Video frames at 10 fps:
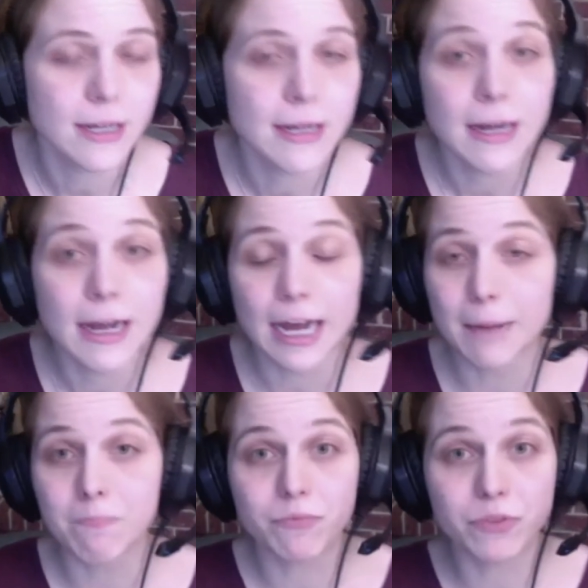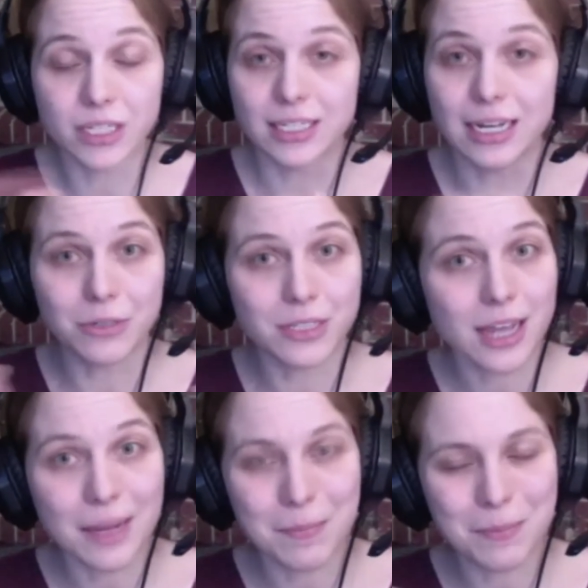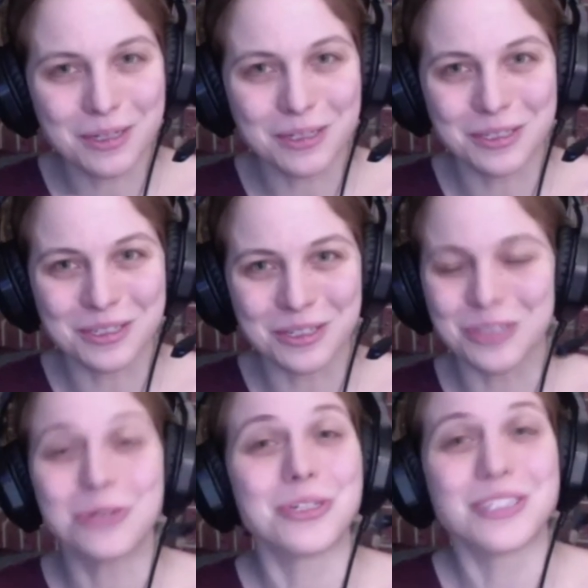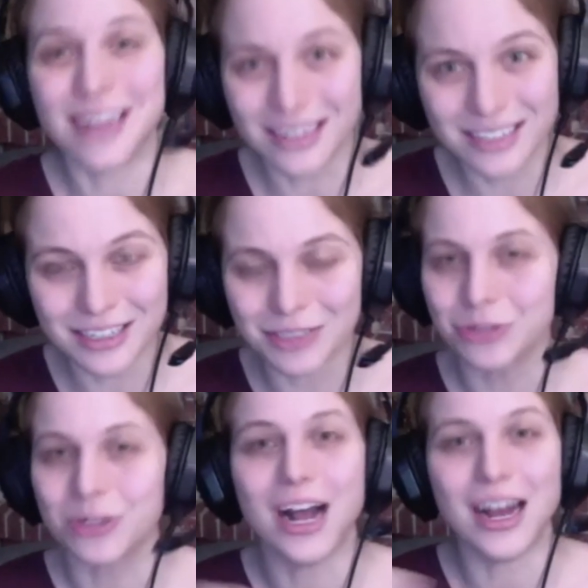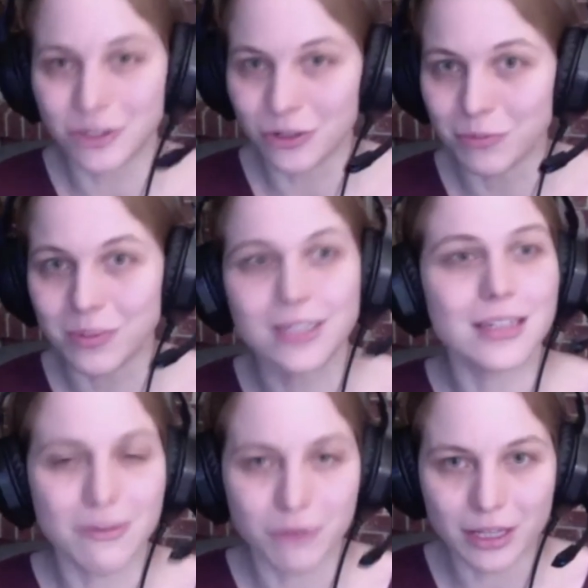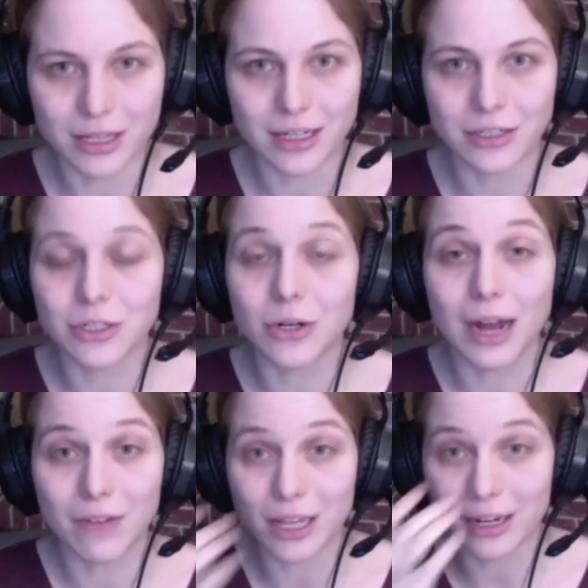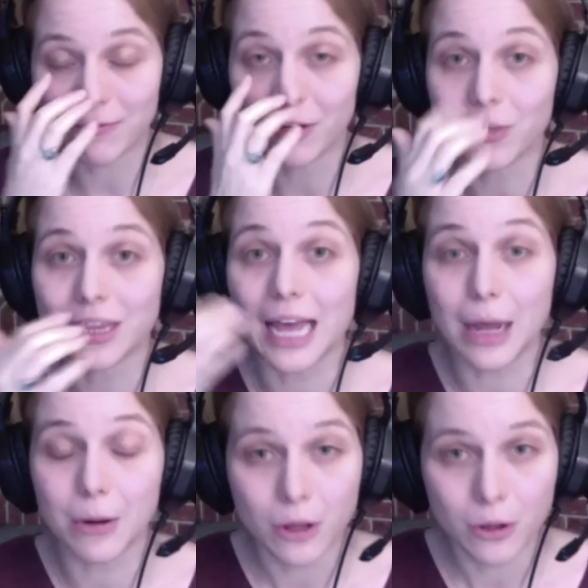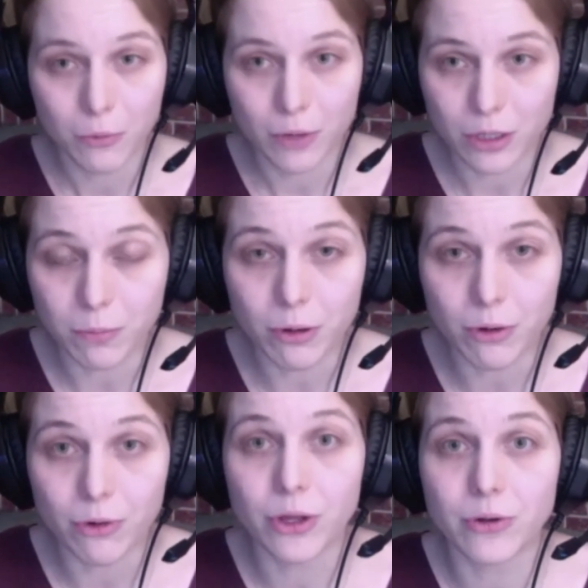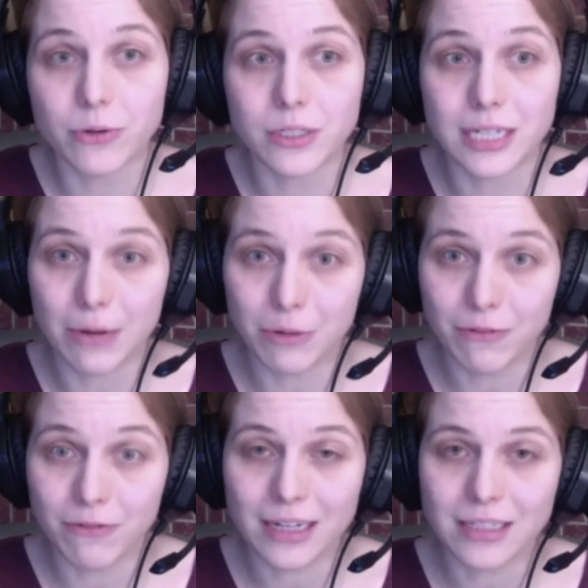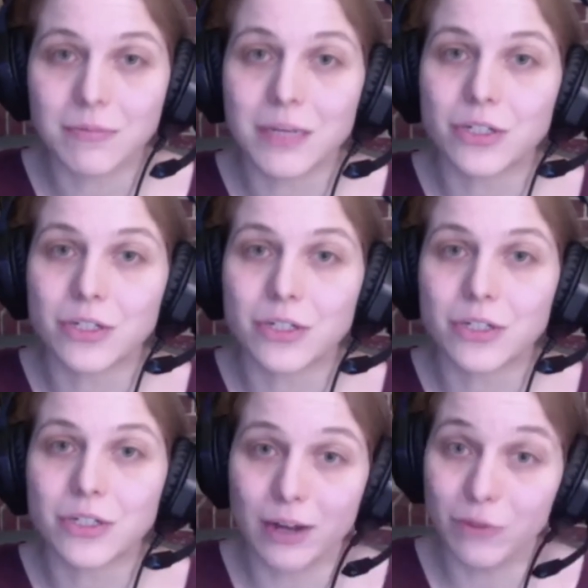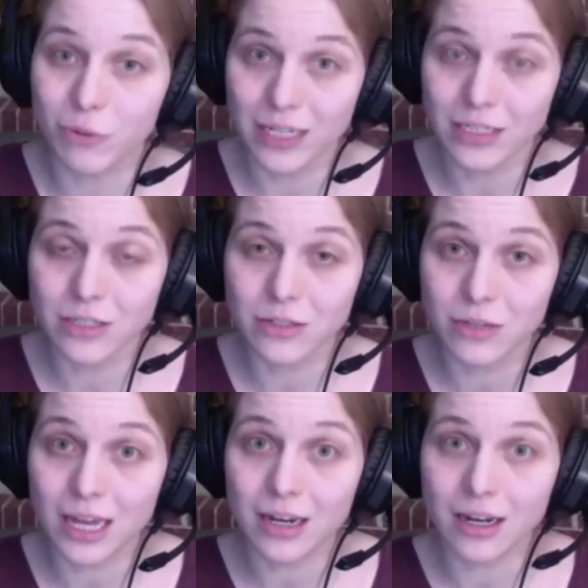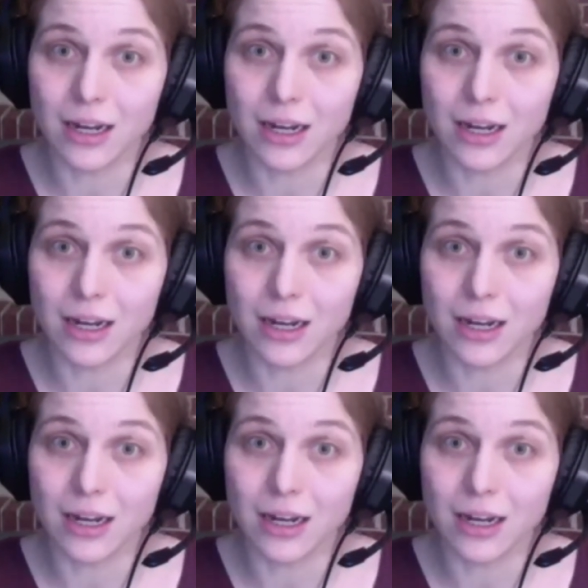The soundscape is your set, is your costumes, is everything. So have a lot of fun with that. When you pull those sound effects, make sure that you have the right to do that.